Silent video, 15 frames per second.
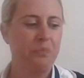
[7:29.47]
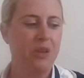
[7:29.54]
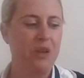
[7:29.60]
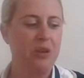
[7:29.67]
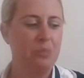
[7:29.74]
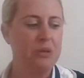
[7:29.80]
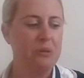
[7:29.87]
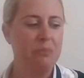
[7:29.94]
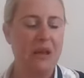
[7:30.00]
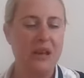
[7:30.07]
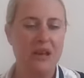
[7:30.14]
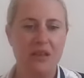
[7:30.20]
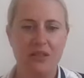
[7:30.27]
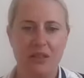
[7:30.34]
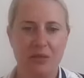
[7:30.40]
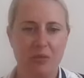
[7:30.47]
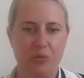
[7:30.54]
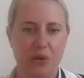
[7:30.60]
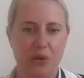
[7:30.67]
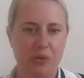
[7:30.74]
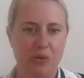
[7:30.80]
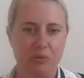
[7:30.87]
It would be amazing
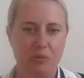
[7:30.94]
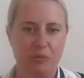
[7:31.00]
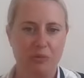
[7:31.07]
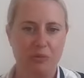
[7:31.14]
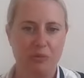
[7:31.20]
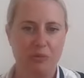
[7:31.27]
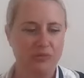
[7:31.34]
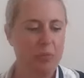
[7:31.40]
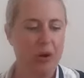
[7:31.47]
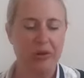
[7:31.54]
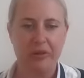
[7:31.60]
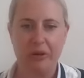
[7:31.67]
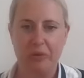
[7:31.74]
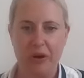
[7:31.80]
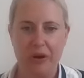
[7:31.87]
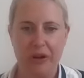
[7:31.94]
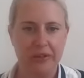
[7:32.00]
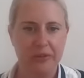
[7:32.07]
with sparkling